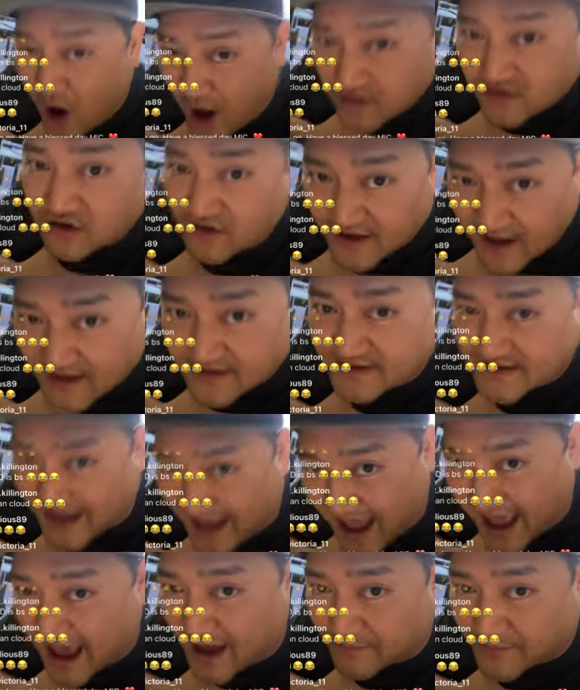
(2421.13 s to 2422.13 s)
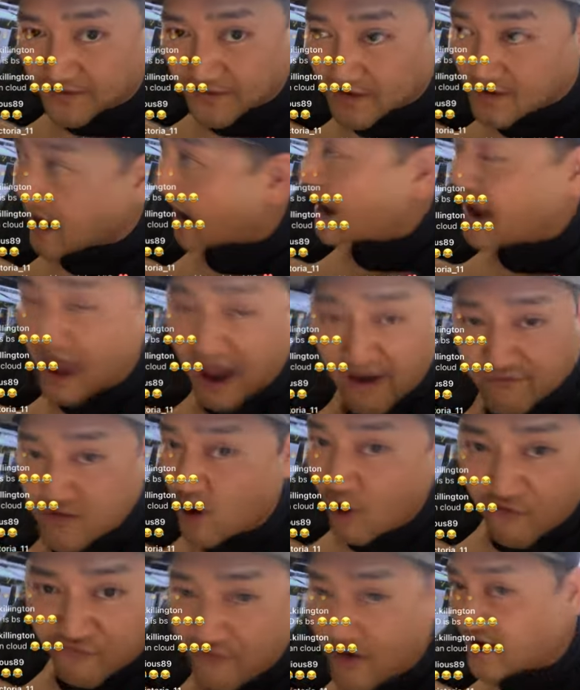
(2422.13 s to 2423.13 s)
want to get scammed. I
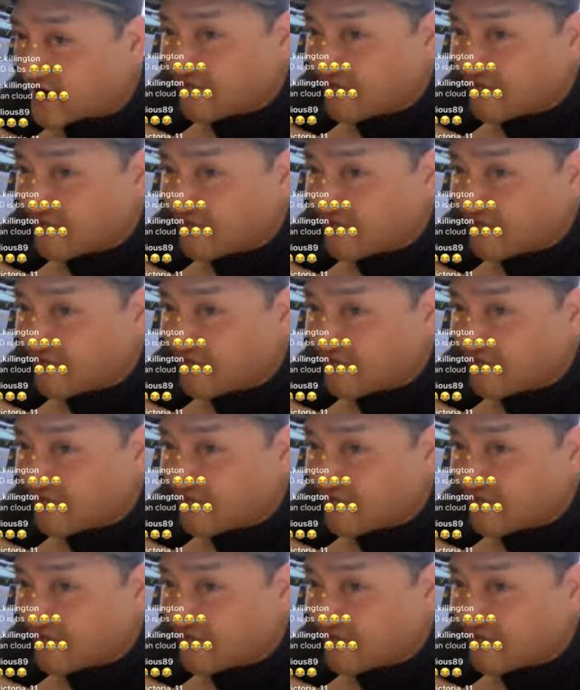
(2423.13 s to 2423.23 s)
have no